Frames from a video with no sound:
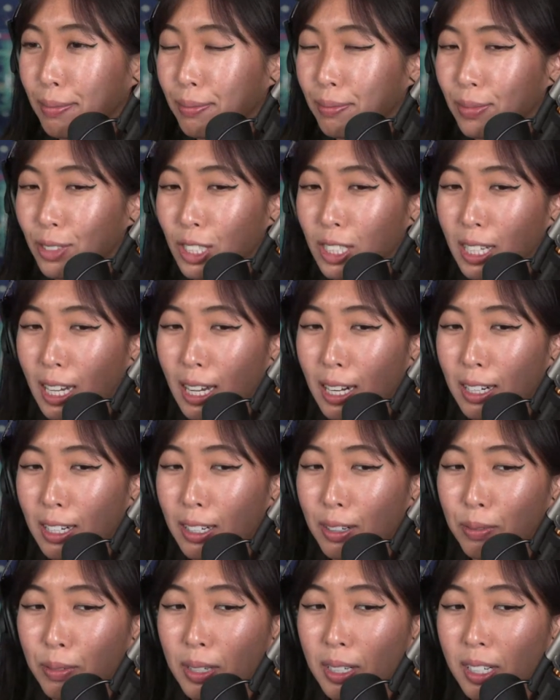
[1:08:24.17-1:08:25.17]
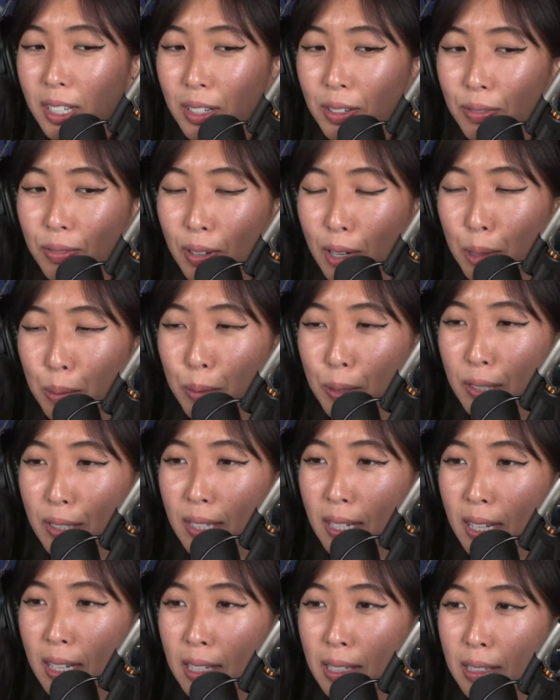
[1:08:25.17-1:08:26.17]
Just got to get rid of your farmer's
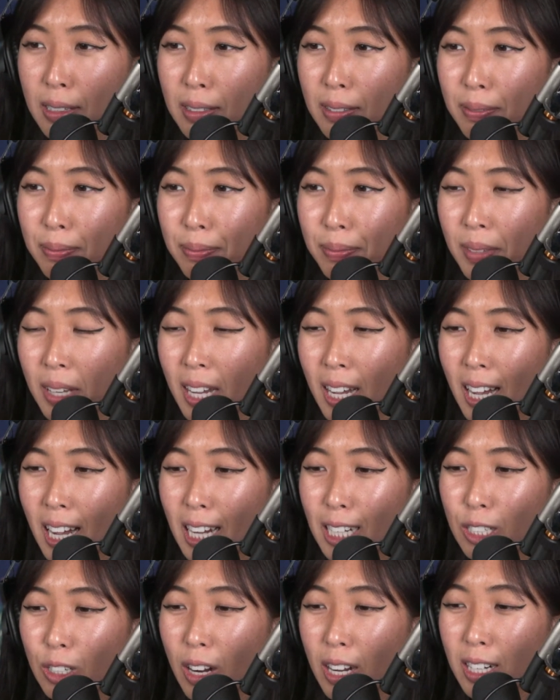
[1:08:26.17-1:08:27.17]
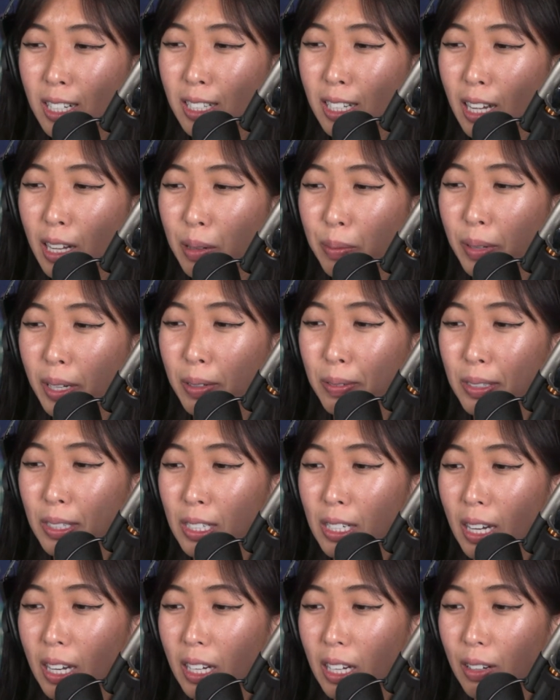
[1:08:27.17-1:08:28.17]
tan. Yeah. I try to tell him like, would
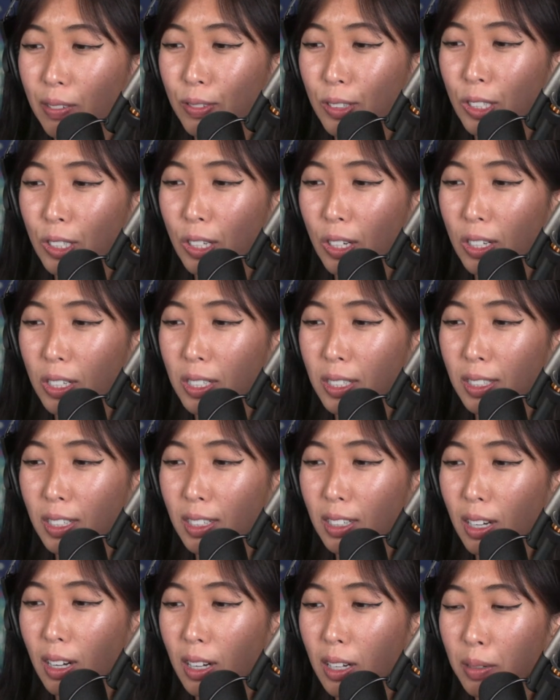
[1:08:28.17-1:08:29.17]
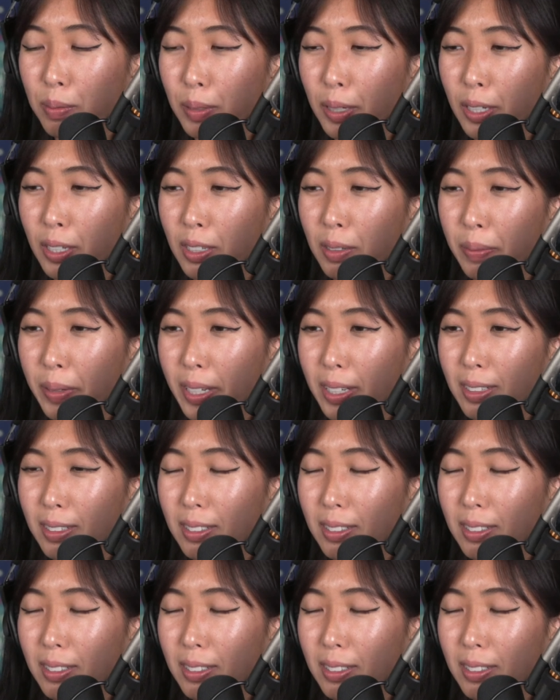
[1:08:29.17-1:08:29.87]
you take off your shirt? And he's like, no, I'm good. I'm like,